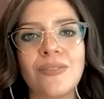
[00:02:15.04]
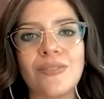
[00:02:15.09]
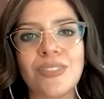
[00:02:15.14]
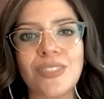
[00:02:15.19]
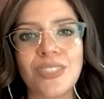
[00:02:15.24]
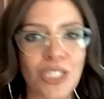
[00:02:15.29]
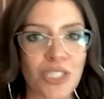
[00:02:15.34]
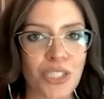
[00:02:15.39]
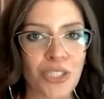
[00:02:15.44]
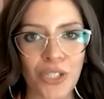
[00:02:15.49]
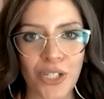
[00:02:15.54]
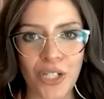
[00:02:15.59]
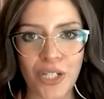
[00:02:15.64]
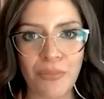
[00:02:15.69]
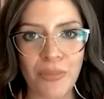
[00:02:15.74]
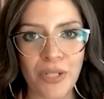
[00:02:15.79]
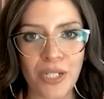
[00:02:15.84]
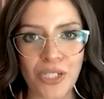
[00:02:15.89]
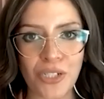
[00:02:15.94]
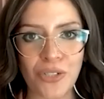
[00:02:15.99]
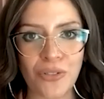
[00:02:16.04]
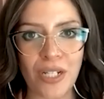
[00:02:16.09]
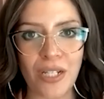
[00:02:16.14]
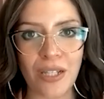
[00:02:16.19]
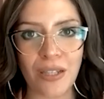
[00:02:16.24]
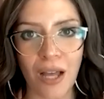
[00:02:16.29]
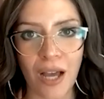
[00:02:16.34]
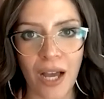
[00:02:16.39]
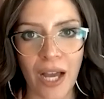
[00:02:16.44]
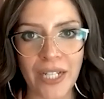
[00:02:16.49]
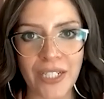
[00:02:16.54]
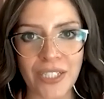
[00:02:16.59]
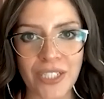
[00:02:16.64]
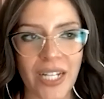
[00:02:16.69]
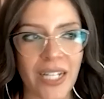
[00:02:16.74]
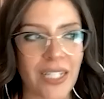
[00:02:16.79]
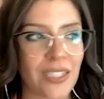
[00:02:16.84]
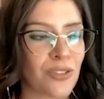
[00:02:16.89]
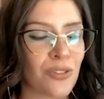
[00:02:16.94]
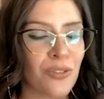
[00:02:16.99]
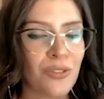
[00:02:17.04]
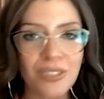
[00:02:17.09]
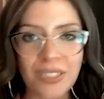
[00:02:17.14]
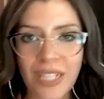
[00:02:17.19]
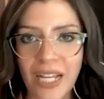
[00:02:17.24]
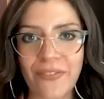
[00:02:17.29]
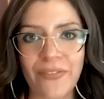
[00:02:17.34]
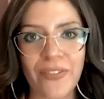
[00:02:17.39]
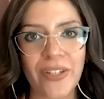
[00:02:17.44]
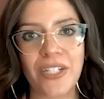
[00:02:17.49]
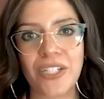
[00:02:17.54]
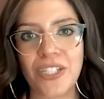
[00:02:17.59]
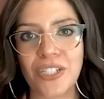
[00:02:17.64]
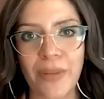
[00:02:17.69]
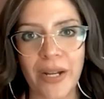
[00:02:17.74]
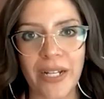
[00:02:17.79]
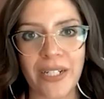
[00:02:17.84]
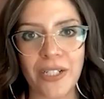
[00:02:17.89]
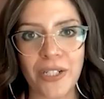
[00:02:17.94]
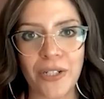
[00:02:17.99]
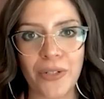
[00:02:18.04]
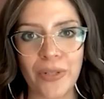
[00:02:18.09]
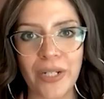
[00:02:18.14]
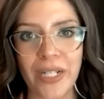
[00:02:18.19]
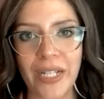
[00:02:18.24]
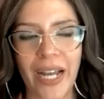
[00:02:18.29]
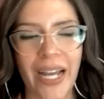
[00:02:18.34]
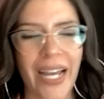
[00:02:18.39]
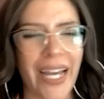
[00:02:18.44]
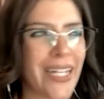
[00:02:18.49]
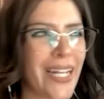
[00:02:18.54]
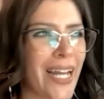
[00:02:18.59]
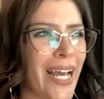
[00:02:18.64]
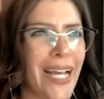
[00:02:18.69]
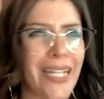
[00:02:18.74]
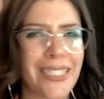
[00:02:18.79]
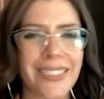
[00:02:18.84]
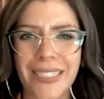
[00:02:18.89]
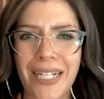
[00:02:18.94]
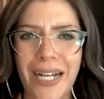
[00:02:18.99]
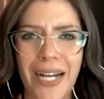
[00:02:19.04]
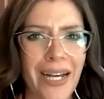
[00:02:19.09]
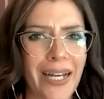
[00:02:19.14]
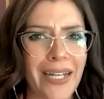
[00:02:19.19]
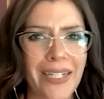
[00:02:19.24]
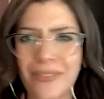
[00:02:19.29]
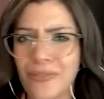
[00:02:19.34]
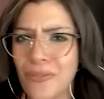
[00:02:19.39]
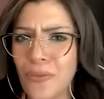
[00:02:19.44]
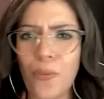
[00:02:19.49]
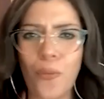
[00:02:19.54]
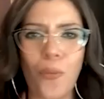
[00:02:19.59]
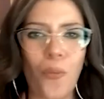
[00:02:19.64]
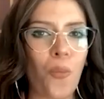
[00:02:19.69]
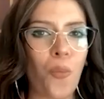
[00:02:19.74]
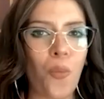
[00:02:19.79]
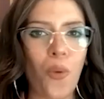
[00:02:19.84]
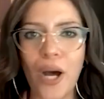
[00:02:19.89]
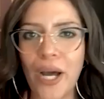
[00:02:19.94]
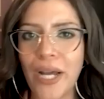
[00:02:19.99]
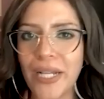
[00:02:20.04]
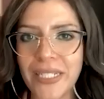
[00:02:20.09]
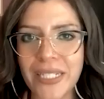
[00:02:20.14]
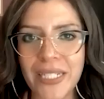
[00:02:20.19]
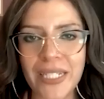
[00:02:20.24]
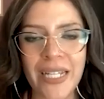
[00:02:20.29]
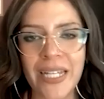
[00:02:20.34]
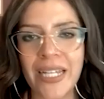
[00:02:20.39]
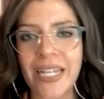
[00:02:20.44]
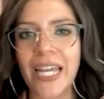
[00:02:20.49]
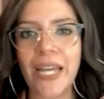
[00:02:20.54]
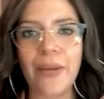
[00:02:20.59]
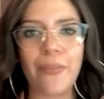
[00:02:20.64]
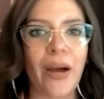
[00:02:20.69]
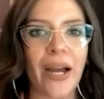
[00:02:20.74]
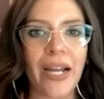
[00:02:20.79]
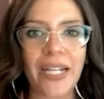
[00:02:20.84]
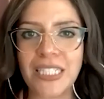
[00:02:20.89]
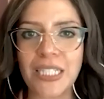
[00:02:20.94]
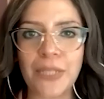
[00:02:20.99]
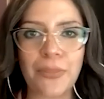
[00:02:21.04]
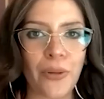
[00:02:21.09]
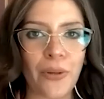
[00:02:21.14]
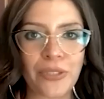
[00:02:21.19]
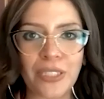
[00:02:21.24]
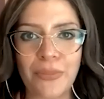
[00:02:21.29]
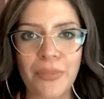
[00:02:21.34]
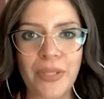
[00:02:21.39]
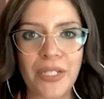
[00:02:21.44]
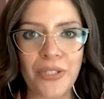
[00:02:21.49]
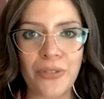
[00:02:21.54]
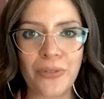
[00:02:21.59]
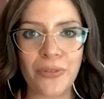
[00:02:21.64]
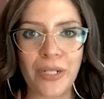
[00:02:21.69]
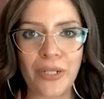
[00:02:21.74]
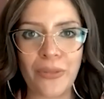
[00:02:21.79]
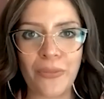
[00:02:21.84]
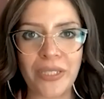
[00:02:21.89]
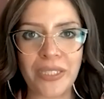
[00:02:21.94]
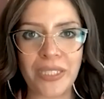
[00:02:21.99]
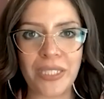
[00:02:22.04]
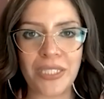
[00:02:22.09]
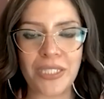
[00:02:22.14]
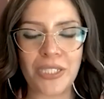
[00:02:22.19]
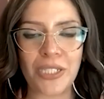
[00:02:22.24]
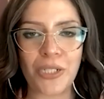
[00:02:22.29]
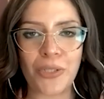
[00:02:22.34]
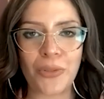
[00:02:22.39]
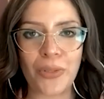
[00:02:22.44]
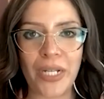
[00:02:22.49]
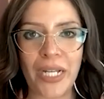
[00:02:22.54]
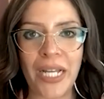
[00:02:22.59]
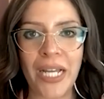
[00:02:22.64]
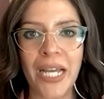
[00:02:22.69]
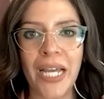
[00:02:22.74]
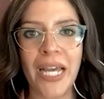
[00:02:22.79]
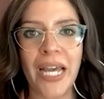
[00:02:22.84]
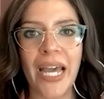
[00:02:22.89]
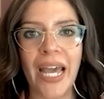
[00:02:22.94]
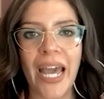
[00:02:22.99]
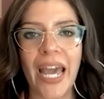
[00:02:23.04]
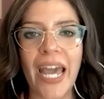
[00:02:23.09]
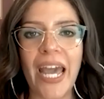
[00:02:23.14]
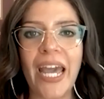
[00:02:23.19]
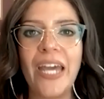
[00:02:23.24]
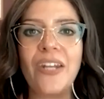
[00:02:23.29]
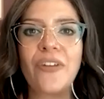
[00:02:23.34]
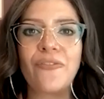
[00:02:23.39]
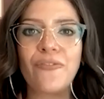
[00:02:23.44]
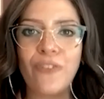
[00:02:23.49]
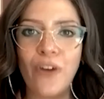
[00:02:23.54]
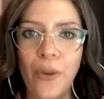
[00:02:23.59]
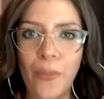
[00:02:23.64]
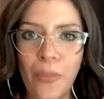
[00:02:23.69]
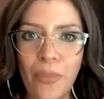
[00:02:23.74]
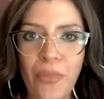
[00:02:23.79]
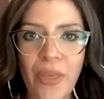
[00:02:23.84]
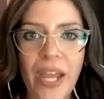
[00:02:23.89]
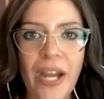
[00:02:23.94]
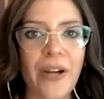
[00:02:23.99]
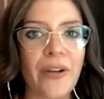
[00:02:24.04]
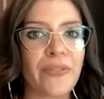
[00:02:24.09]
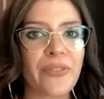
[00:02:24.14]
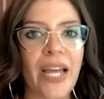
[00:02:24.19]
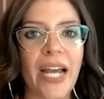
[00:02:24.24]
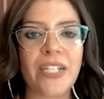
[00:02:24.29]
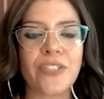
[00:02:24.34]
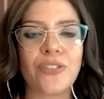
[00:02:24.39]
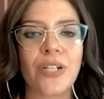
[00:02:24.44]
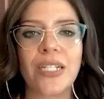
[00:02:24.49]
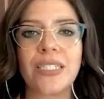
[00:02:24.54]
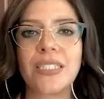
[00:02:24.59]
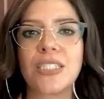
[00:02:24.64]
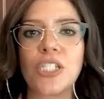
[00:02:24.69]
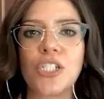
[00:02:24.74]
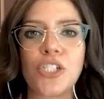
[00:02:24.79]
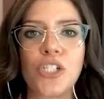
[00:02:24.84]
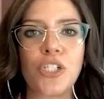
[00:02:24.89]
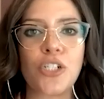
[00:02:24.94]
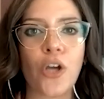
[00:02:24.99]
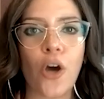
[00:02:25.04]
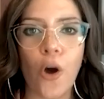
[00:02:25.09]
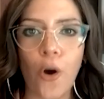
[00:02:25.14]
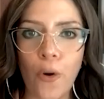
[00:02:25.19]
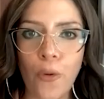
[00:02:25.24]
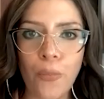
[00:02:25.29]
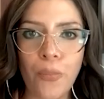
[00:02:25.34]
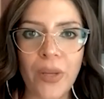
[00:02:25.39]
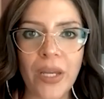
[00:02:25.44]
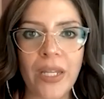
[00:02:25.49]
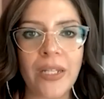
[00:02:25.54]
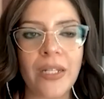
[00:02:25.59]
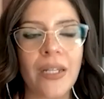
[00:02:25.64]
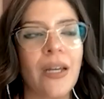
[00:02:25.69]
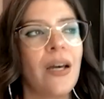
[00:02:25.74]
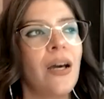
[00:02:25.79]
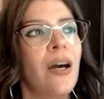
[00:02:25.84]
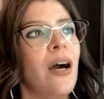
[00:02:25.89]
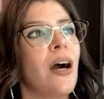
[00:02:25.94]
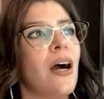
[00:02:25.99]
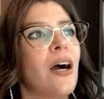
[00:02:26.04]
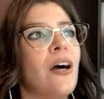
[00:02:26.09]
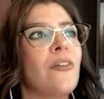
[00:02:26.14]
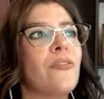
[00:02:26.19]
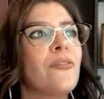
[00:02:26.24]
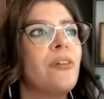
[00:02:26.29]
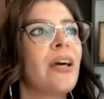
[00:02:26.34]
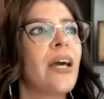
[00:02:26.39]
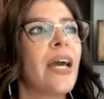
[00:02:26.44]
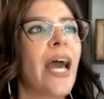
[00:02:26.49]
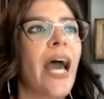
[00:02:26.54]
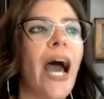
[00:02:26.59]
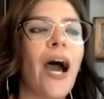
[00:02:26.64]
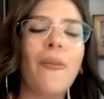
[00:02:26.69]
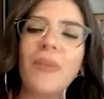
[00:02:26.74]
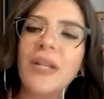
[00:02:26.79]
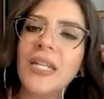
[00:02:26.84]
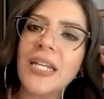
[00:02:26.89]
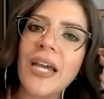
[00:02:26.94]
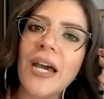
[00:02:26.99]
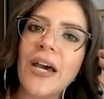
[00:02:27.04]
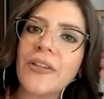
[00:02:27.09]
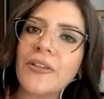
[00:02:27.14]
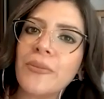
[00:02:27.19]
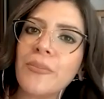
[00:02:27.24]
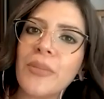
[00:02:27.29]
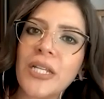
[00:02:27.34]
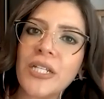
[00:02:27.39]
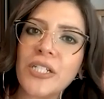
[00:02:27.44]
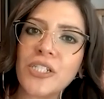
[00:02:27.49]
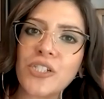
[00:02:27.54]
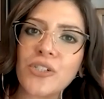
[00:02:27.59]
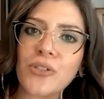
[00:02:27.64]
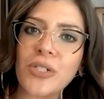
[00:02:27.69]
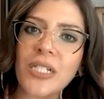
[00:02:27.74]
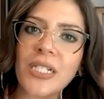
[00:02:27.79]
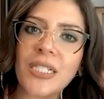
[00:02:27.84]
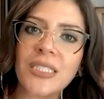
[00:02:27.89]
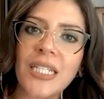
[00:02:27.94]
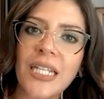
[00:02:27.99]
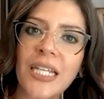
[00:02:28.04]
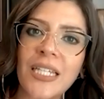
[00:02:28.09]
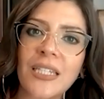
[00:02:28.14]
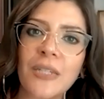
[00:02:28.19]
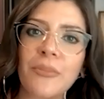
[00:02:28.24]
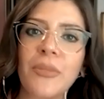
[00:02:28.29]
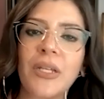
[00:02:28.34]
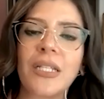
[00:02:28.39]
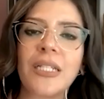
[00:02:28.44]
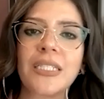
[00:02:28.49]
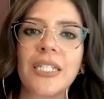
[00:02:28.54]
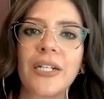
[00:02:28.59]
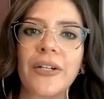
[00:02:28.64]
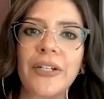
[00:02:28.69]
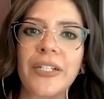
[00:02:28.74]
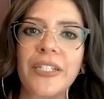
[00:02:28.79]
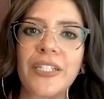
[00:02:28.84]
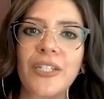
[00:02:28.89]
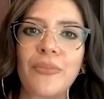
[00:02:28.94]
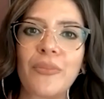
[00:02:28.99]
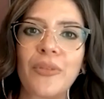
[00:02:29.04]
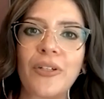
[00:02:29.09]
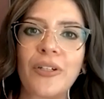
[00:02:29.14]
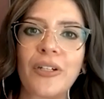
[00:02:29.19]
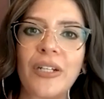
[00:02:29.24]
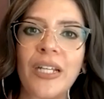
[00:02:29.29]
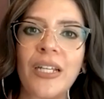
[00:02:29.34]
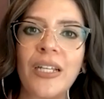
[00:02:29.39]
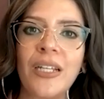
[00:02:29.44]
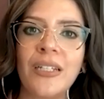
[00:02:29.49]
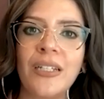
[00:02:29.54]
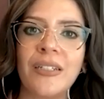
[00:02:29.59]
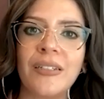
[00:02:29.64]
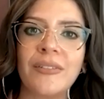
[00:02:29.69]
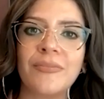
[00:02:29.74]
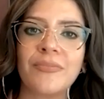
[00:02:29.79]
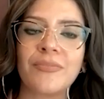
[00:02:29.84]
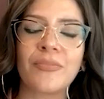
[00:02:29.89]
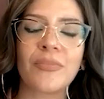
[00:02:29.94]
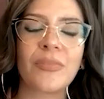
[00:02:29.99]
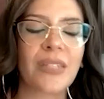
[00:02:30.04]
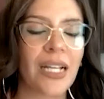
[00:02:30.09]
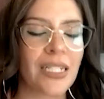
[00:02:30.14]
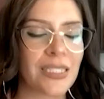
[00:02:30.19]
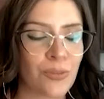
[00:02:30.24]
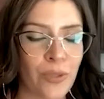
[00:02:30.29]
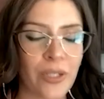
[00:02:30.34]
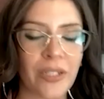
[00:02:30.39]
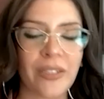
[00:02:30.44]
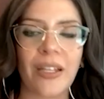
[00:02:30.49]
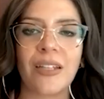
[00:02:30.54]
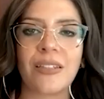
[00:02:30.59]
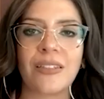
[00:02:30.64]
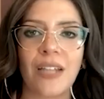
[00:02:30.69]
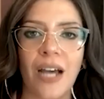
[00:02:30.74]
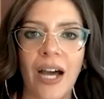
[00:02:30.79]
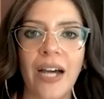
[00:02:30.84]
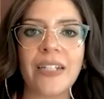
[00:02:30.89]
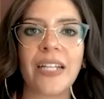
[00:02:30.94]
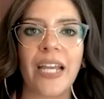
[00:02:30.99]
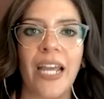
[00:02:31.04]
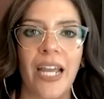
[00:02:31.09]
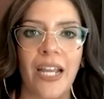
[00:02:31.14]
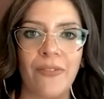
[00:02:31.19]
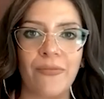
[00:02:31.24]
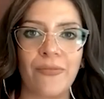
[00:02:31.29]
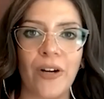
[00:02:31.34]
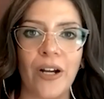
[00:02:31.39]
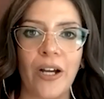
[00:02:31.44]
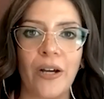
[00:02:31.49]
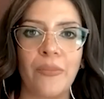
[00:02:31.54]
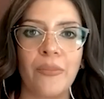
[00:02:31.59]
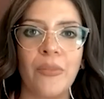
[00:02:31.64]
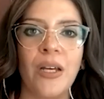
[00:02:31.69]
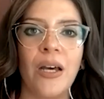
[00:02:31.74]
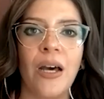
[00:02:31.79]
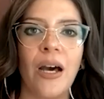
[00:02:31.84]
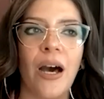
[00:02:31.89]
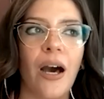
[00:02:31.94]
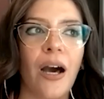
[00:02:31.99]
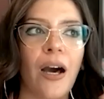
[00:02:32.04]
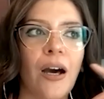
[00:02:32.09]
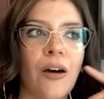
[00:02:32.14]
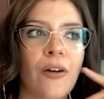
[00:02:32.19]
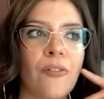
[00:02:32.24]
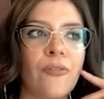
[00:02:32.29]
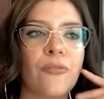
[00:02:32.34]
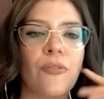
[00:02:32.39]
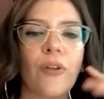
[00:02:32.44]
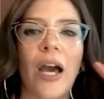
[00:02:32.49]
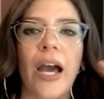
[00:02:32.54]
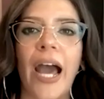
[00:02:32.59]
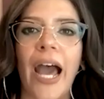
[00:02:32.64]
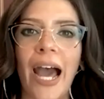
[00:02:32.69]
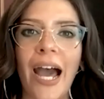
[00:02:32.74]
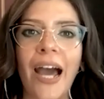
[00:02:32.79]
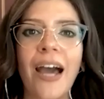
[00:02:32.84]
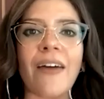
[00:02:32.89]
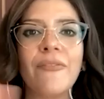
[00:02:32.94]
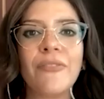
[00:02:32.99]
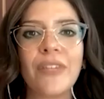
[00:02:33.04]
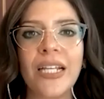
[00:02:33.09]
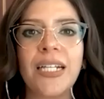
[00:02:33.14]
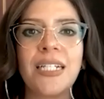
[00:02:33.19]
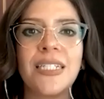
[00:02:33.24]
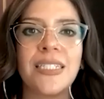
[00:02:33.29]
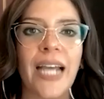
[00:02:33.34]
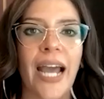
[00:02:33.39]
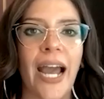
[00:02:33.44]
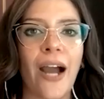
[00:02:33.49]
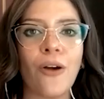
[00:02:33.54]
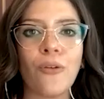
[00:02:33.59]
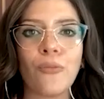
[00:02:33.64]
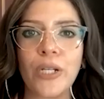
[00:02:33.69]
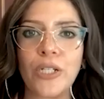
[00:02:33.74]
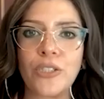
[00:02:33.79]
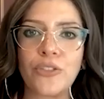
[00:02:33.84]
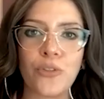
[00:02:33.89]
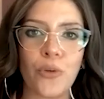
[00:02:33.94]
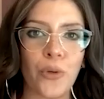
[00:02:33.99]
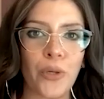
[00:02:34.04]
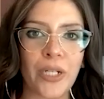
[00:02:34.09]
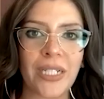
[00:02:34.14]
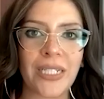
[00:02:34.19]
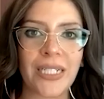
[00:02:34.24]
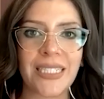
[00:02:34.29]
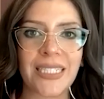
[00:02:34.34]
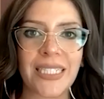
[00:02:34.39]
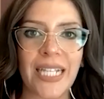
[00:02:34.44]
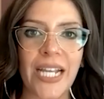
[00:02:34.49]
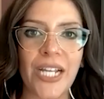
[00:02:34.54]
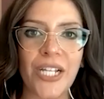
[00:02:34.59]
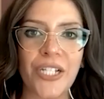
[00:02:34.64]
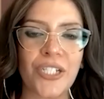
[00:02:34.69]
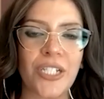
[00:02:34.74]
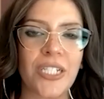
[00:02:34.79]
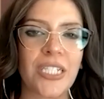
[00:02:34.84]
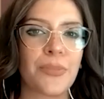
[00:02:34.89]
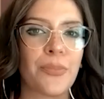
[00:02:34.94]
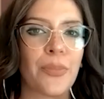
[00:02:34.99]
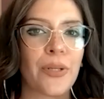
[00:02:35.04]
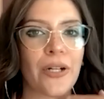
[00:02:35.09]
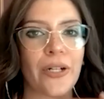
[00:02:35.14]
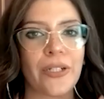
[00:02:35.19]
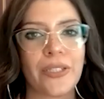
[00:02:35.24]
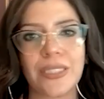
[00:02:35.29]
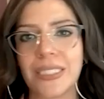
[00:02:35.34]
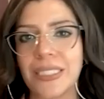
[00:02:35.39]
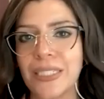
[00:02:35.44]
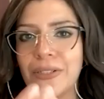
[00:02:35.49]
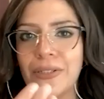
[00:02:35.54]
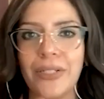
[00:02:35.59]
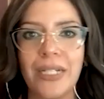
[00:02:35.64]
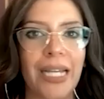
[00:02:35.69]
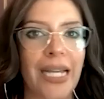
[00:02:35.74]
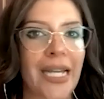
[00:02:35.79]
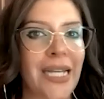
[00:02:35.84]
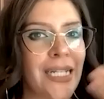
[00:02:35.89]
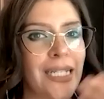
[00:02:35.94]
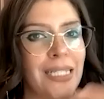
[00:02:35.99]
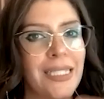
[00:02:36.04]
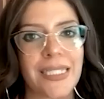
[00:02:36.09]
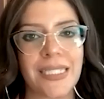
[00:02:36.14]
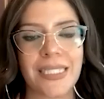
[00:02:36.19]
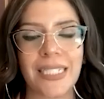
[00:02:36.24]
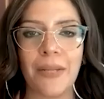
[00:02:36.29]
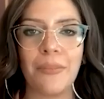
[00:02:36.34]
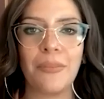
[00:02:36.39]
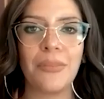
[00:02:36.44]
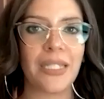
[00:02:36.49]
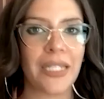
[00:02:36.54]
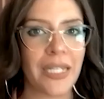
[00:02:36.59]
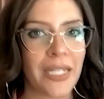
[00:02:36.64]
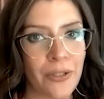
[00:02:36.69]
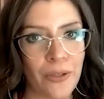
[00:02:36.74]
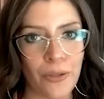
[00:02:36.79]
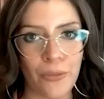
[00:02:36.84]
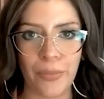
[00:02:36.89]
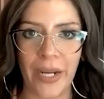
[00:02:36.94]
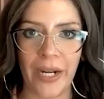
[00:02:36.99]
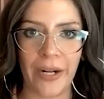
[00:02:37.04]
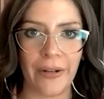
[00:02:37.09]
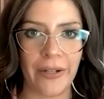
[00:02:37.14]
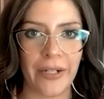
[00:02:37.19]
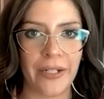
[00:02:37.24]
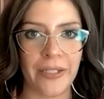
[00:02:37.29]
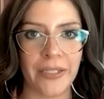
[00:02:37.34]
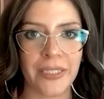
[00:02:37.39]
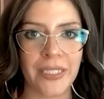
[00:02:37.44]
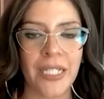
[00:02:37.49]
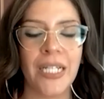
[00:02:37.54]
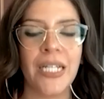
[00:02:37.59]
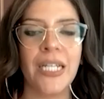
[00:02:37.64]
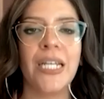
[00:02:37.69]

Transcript: Sisterhood Ministry launched. As soon as I finished my degree, I had asked God, what am I supposed to be doing with this degree? Mm-hmm. And from there, that transitioned open of how many other ministries in the military community? Mm. That's where mm. the thought came from mm. of how these outreach organizations, but are still hitting the same legal barriers.